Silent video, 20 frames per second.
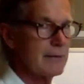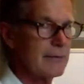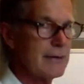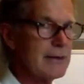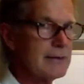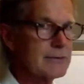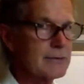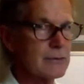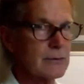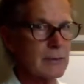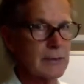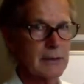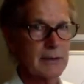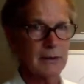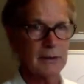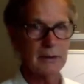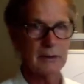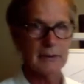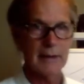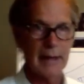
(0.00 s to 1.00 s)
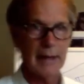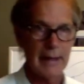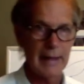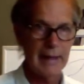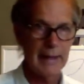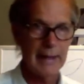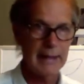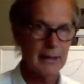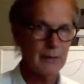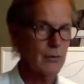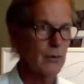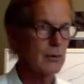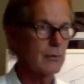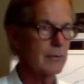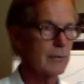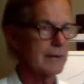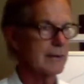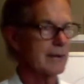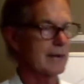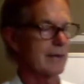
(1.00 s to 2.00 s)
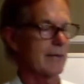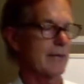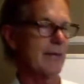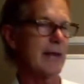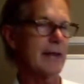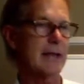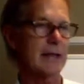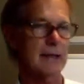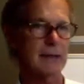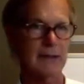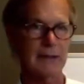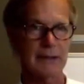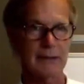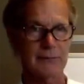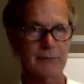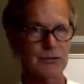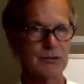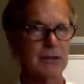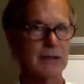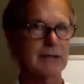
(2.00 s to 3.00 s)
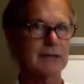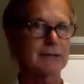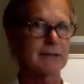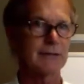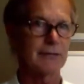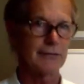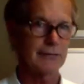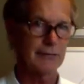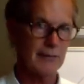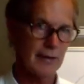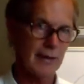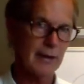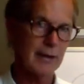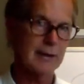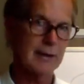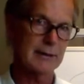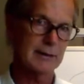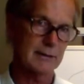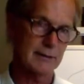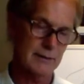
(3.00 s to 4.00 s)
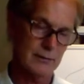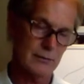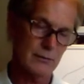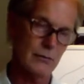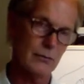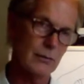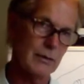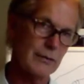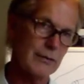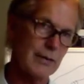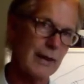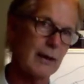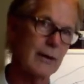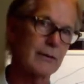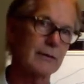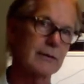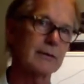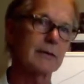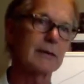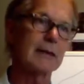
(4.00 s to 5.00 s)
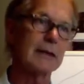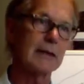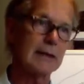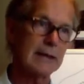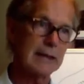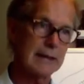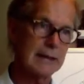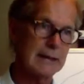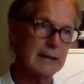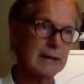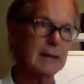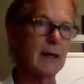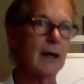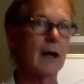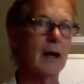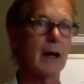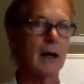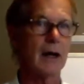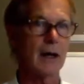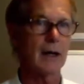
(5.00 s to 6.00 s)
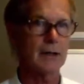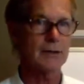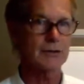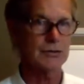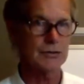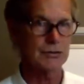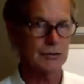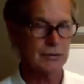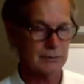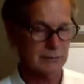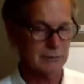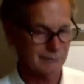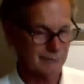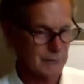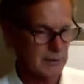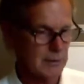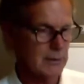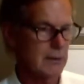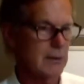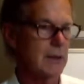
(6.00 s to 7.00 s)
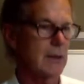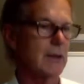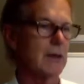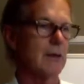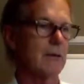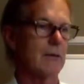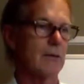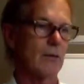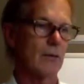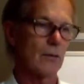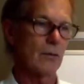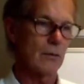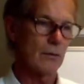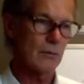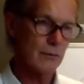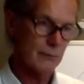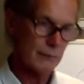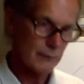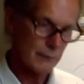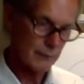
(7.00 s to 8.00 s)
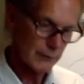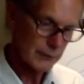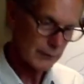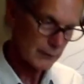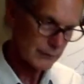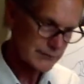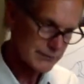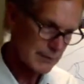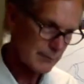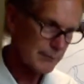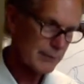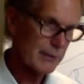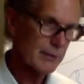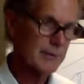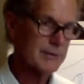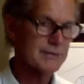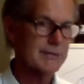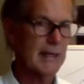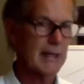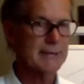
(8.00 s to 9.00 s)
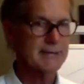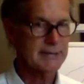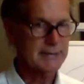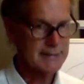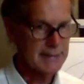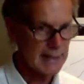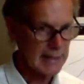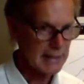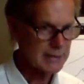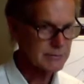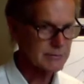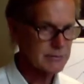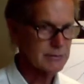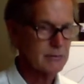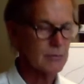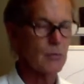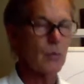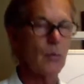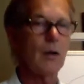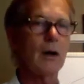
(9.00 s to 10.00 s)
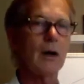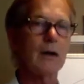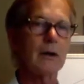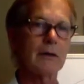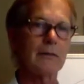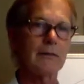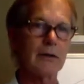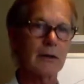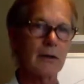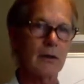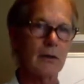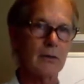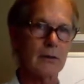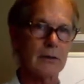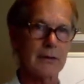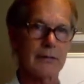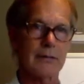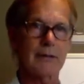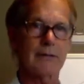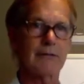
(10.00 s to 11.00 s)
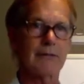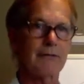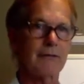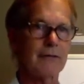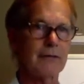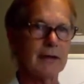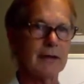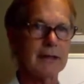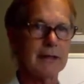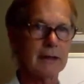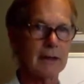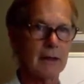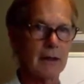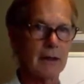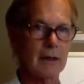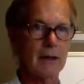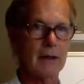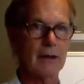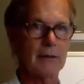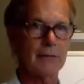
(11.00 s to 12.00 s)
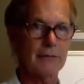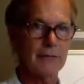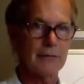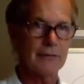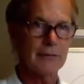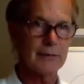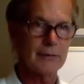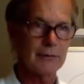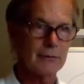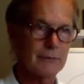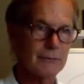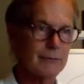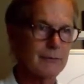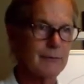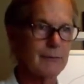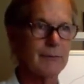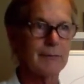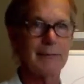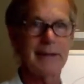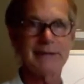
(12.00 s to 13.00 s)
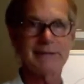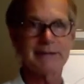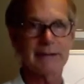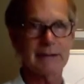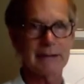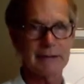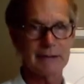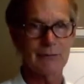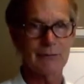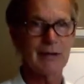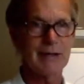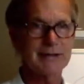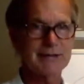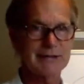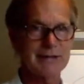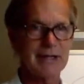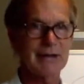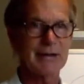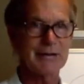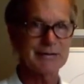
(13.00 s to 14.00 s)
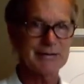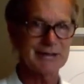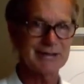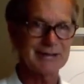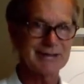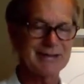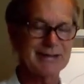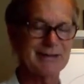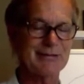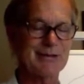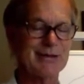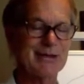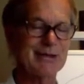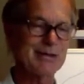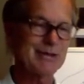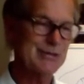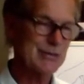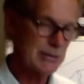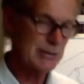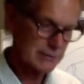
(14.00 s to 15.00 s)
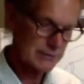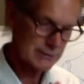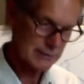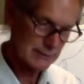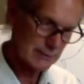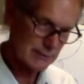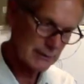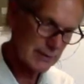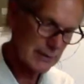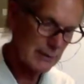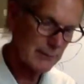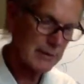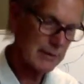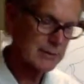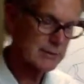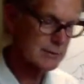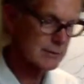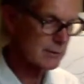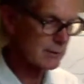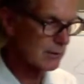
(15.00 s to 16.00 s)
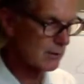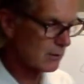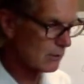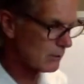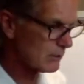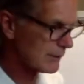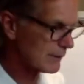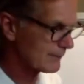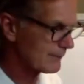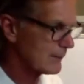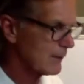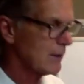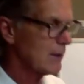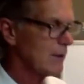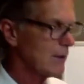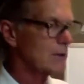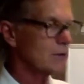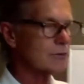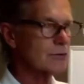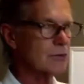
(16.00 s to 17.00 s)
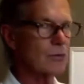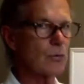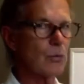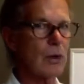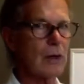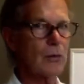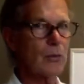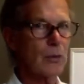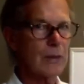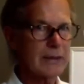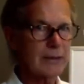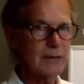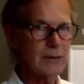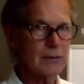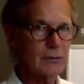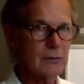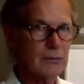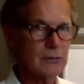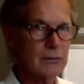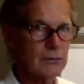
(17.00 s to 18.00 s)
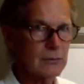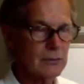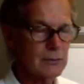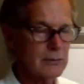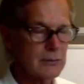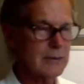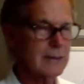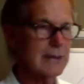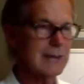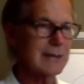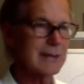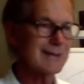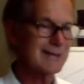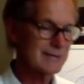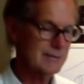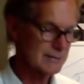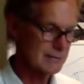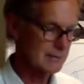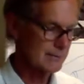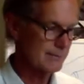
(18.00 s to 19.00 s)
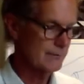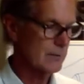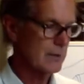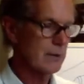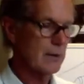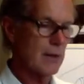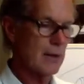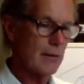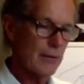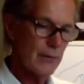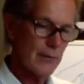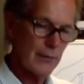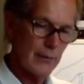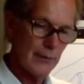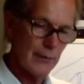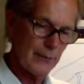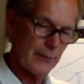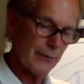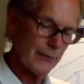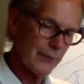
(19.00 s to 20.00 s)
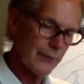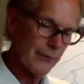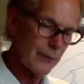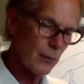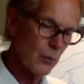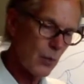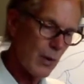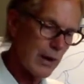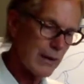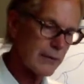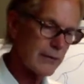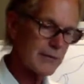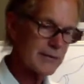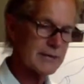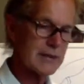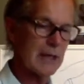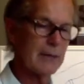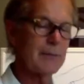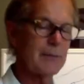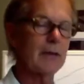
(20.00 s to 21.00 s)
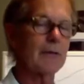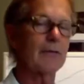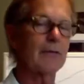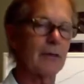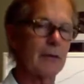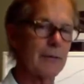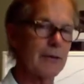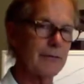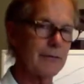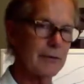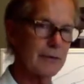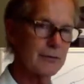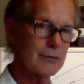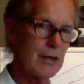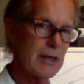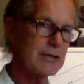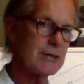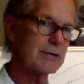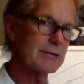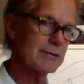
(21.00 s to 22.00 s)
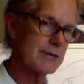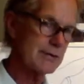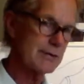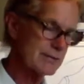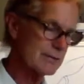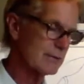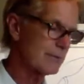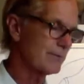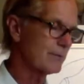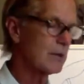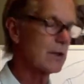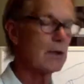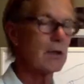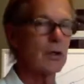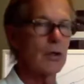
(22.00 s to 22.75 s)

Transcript: these are what are called anaerobic. They can live just fine without any oxygen. You know, some parasites attach to the wall of the colon. They're feeding off the basically red cells and different nutrients that are coming into the colon. So what we do is the water that's coming from the filtration system,